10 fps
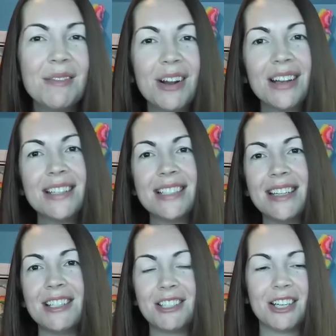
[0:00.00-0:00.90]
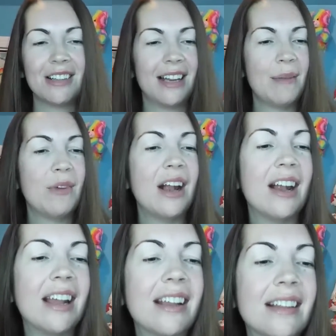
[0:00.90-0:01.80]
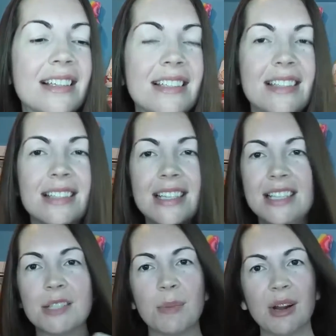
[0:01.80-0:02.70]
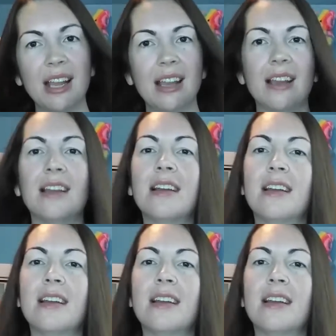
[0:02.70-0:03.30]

you've already seen the shirt that I'm wearing. This is the Teespring